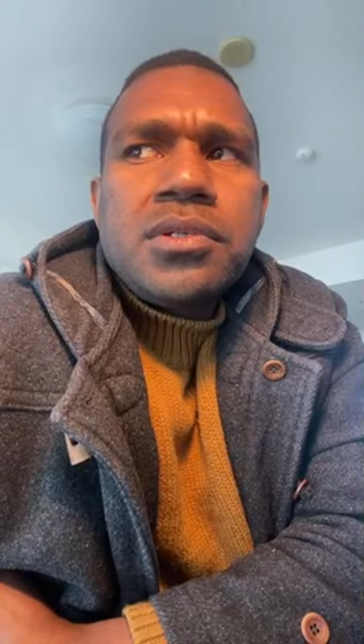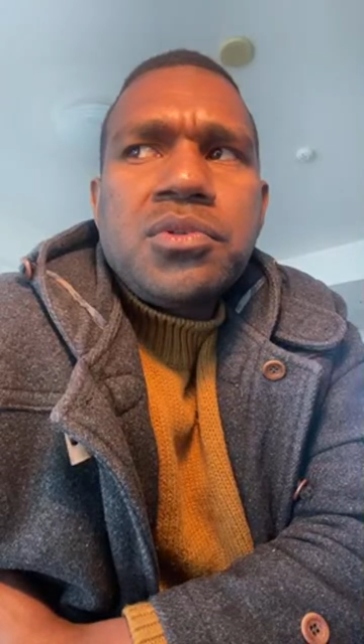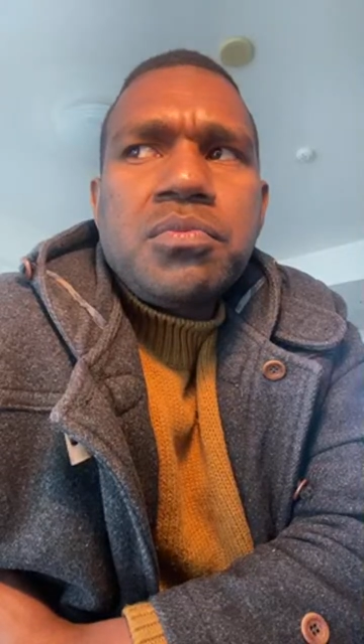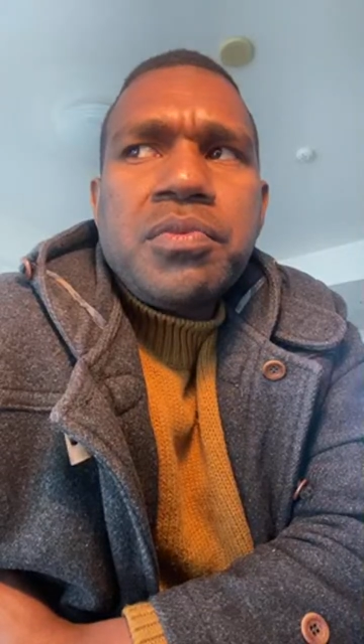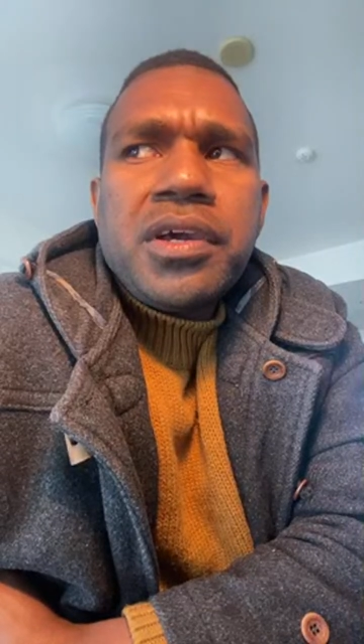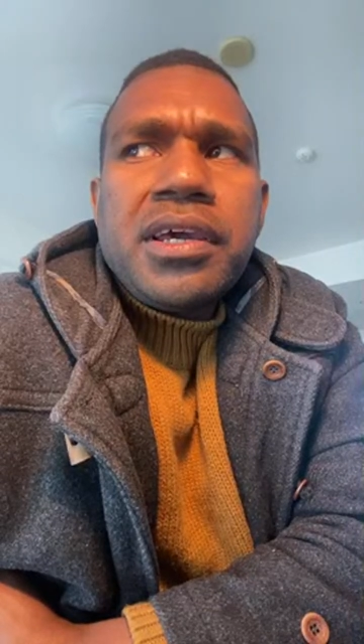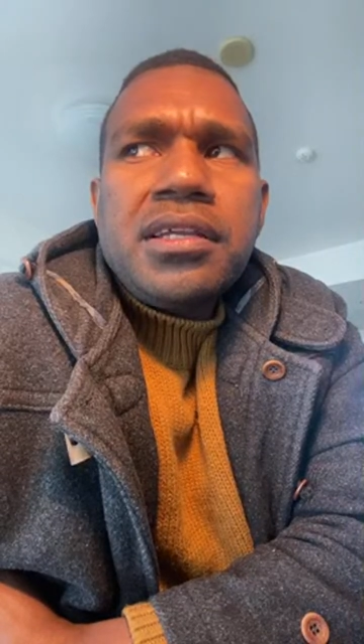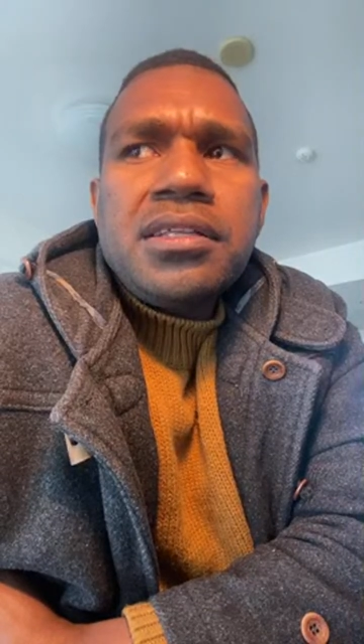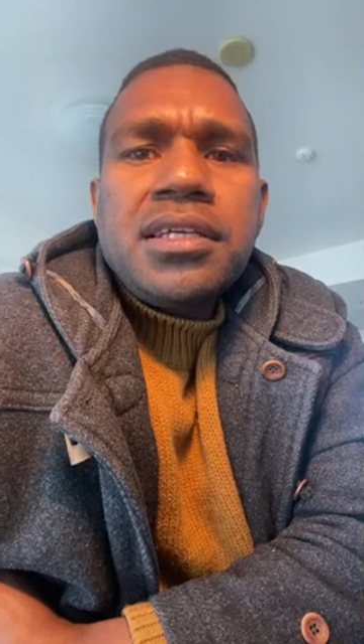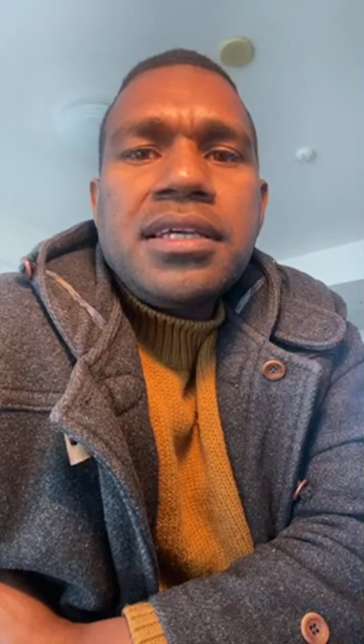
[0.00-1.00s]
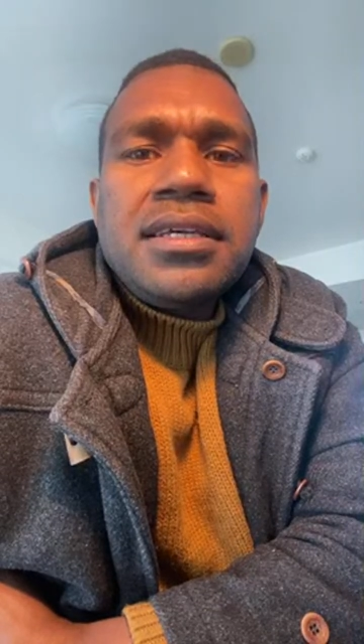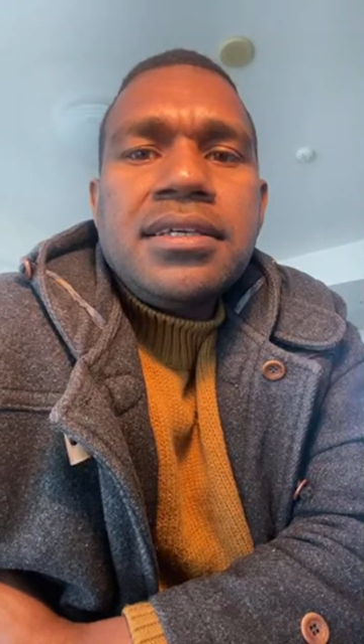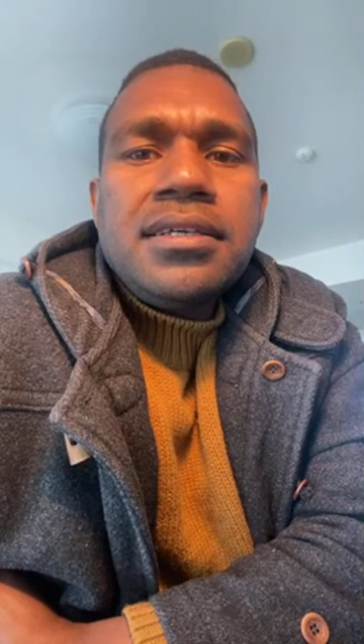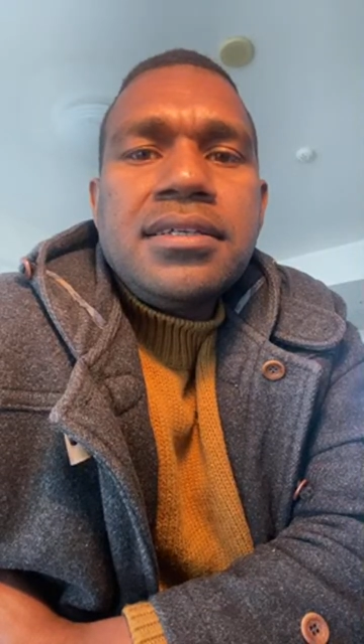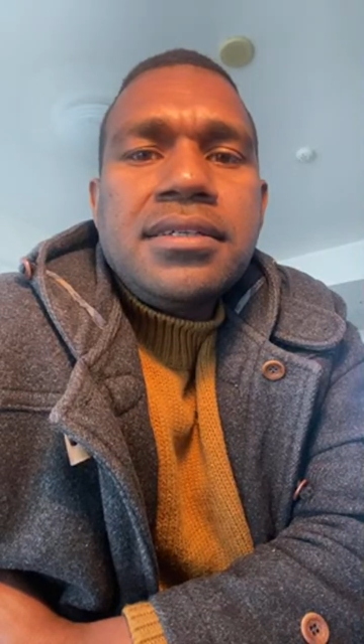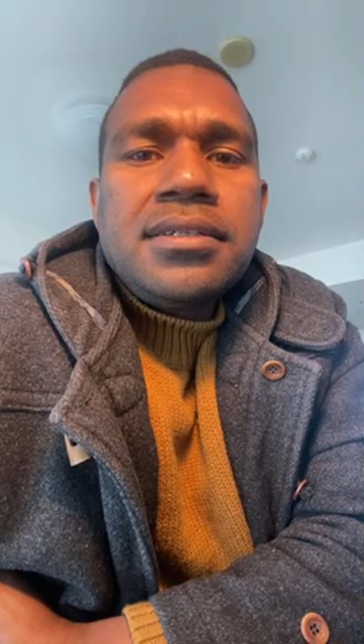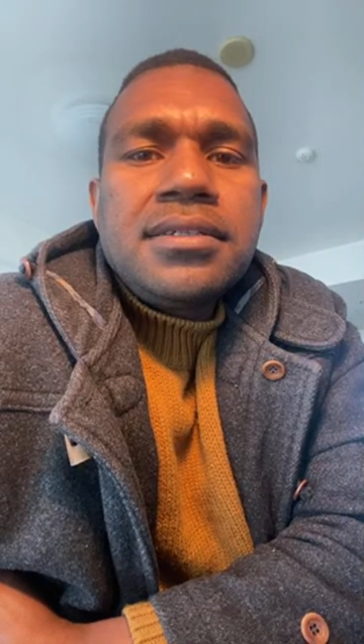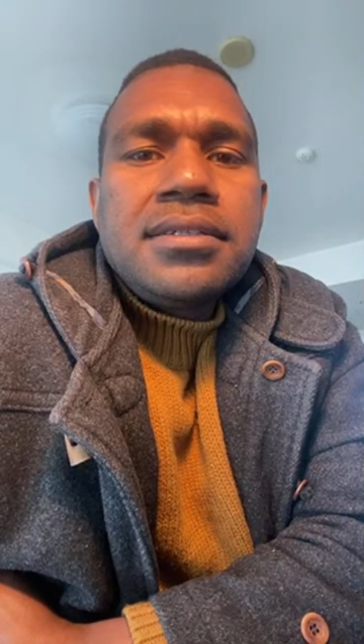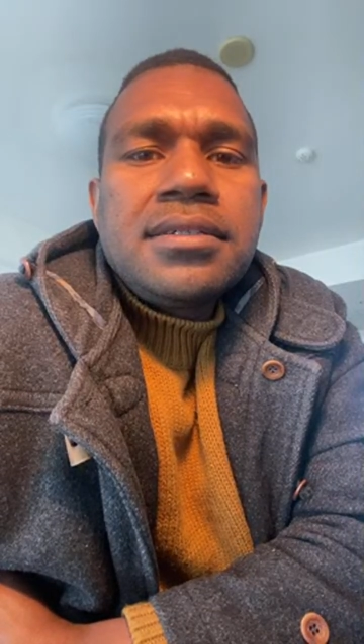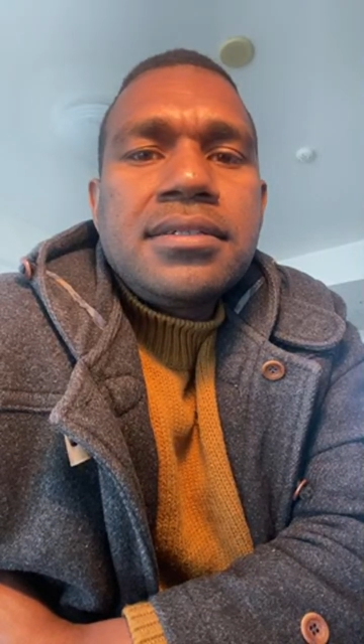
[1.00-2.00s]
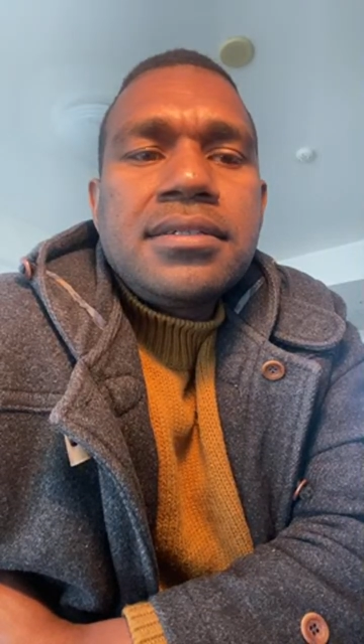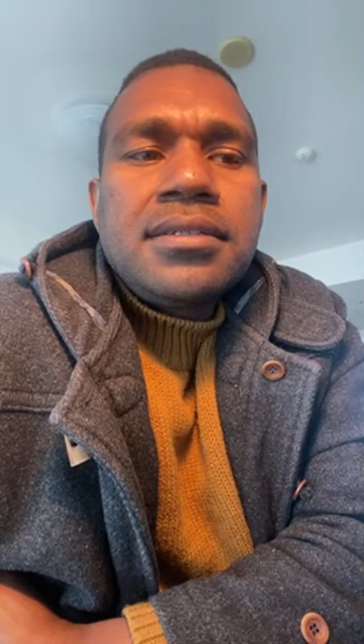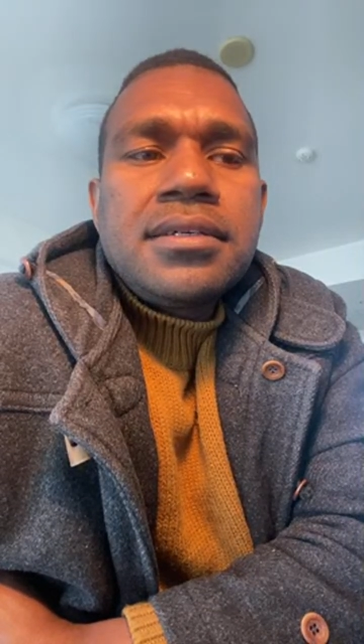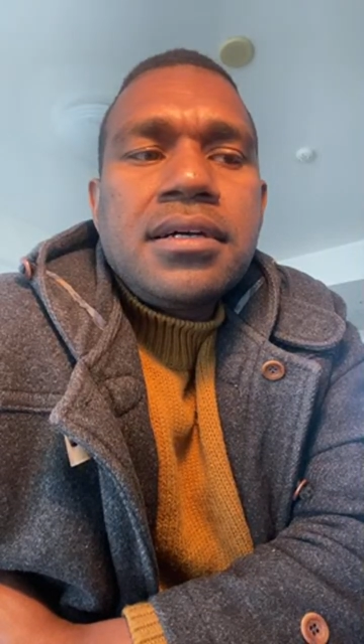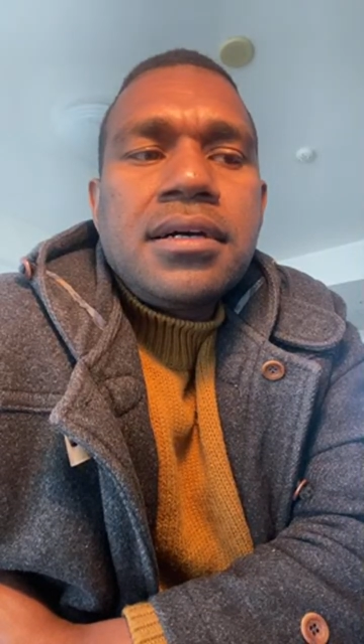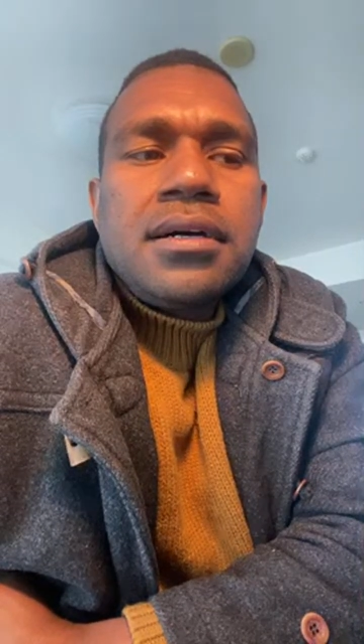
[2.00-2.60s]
about Japan is